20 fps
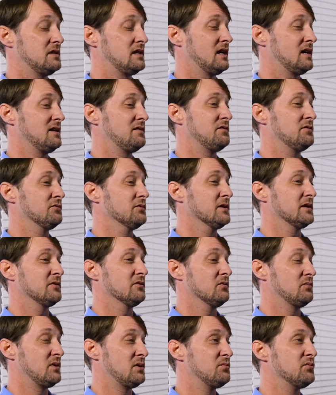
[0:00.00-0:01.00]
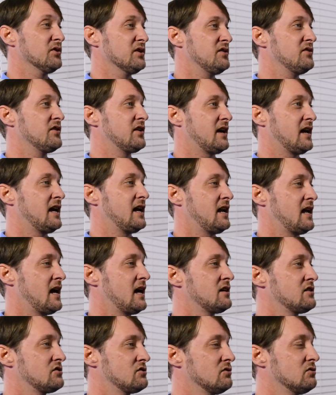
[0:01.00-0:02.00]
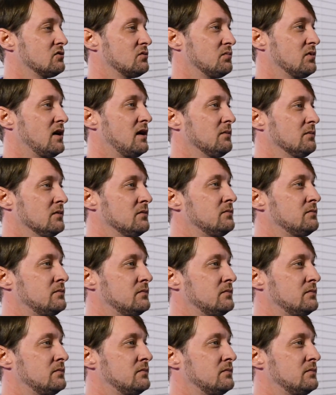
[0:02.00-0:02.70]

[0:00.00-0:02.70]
even really remembering that I had a shoulder problem.